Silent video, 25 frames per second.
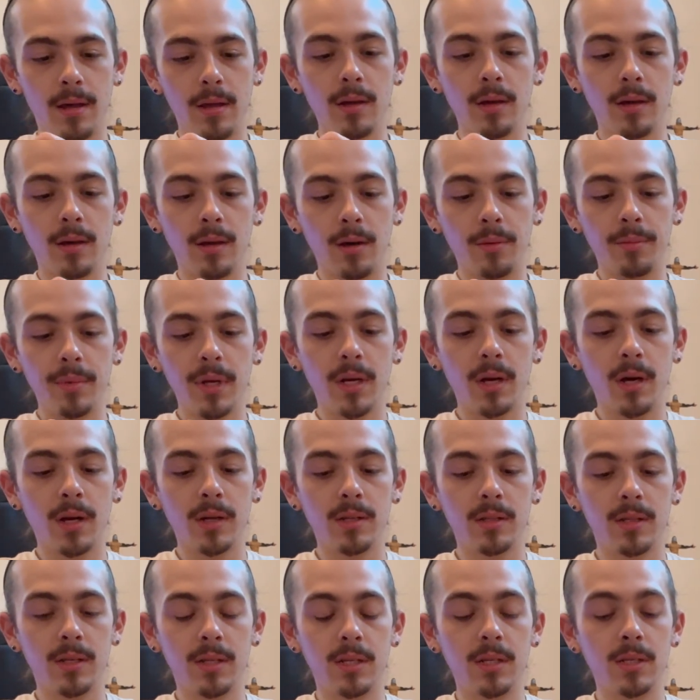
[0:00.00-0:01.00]
you know,
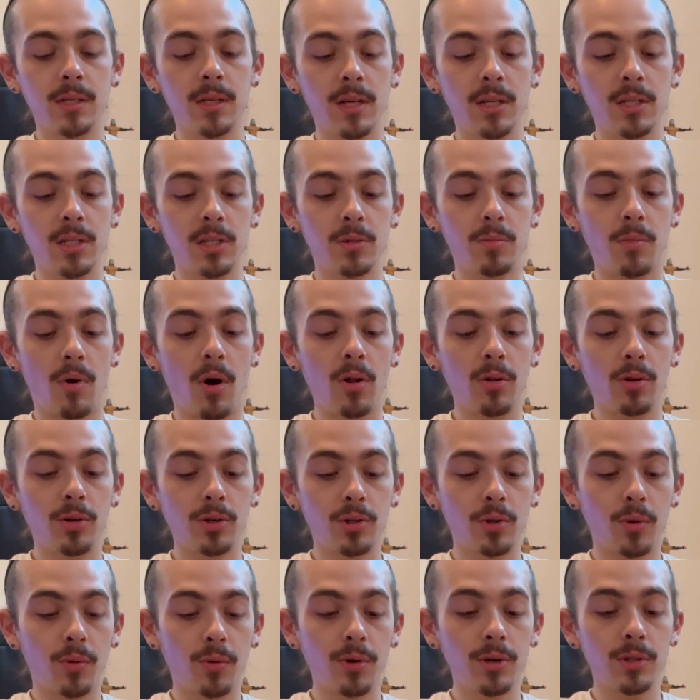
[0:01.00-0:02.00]
because this is a smaller
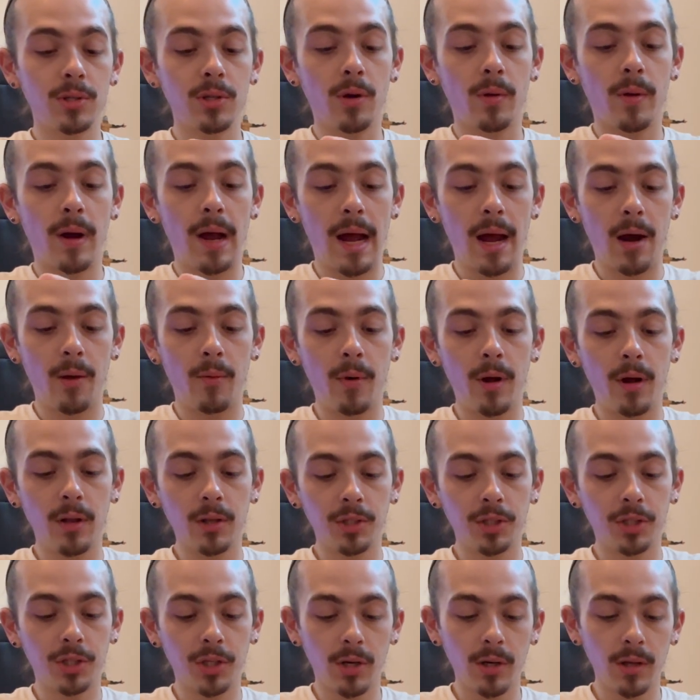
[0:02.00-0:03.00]
torso, how well
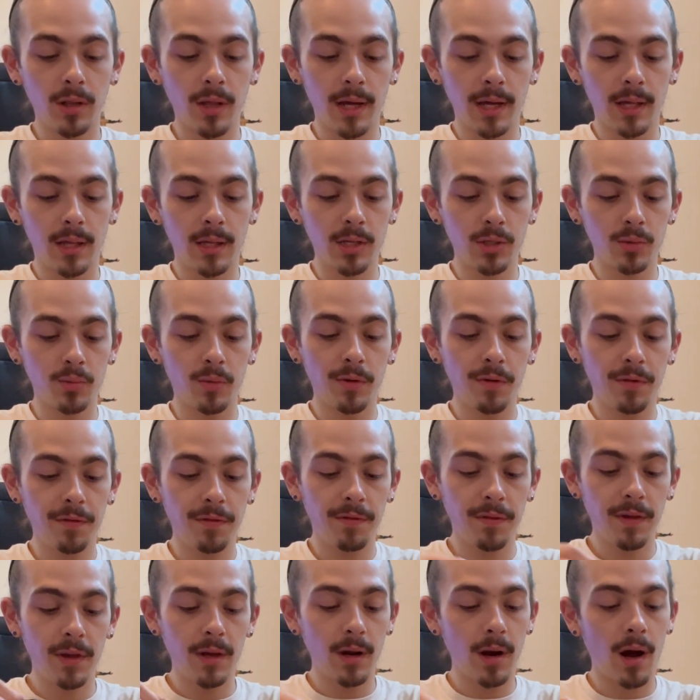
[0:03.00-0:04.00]
a shirt like this would
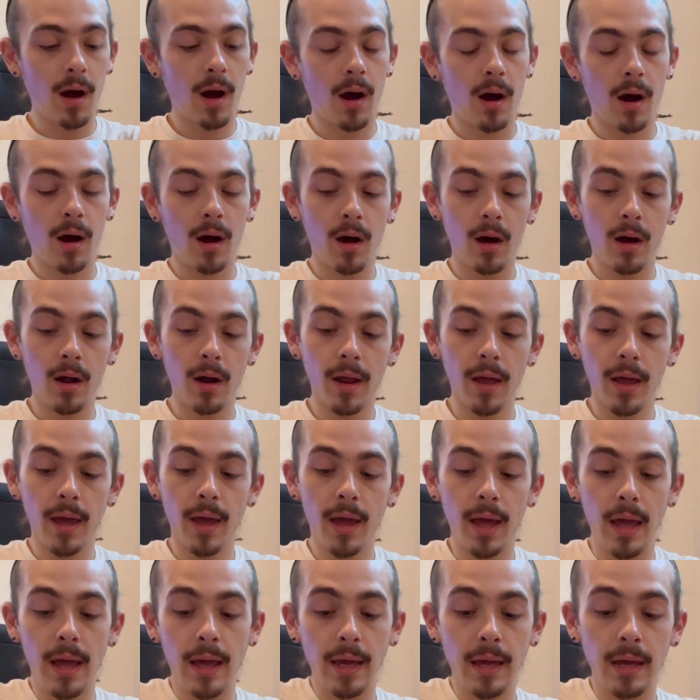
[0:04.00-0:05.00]
fit on
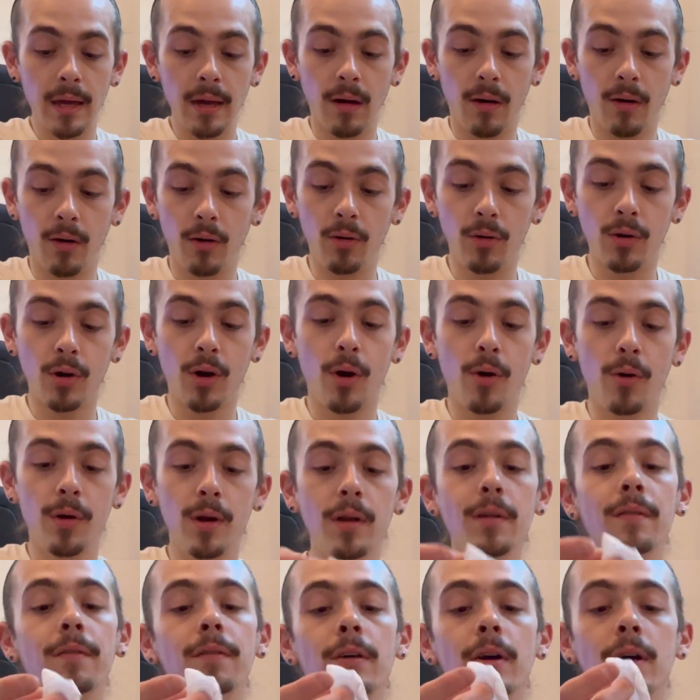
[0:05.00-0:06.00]
a Hulk
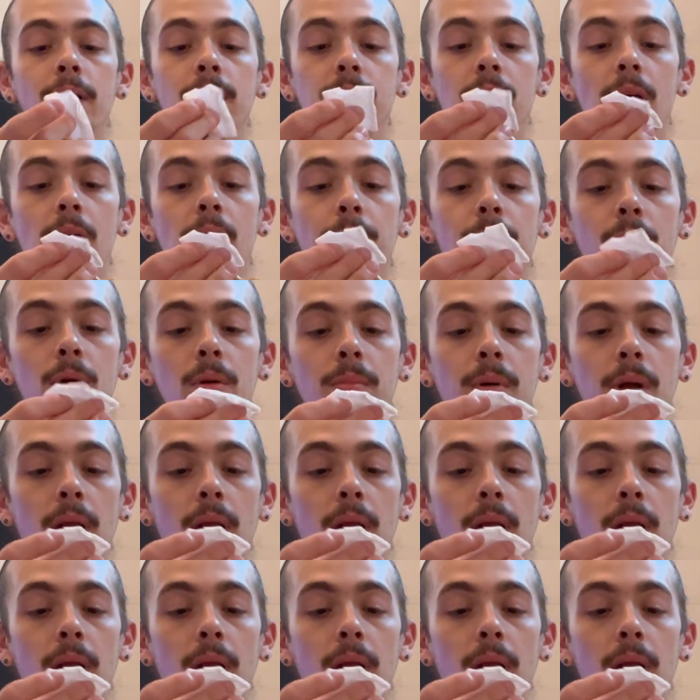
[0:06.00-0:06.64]
Hogan, for example.